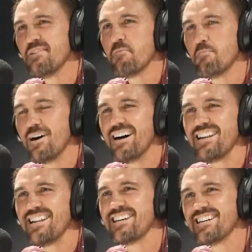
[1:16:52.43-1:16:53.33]
but
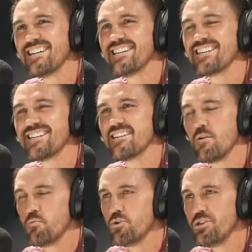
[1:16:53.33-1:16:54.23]
I
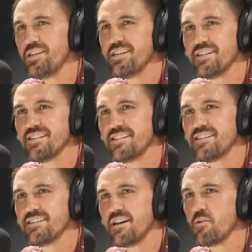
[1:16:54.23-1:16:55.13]
would.
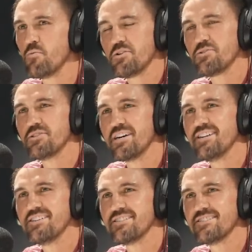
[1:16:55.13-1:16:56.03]
I don't want to though.
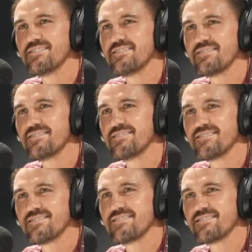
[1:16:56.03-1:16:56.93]

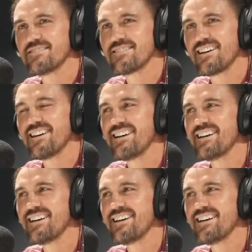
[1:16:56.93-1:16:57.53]
I I wouldn't